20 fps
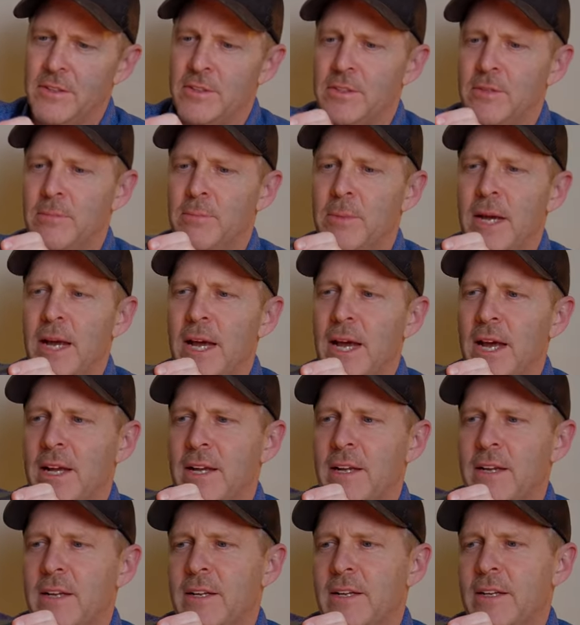to
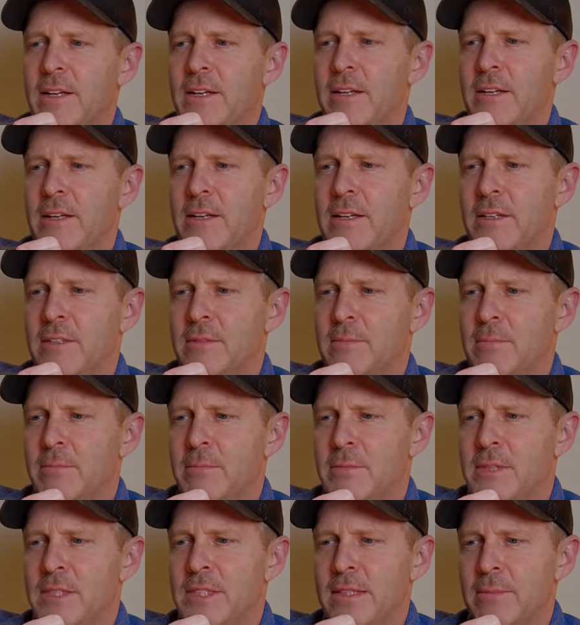back uh,
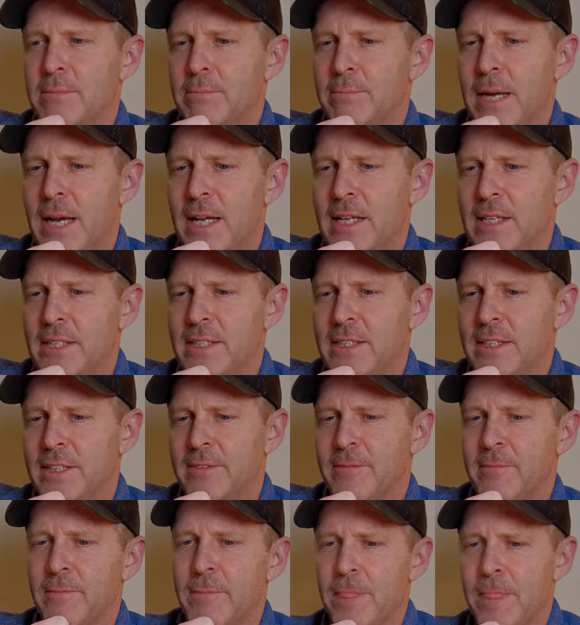balancing.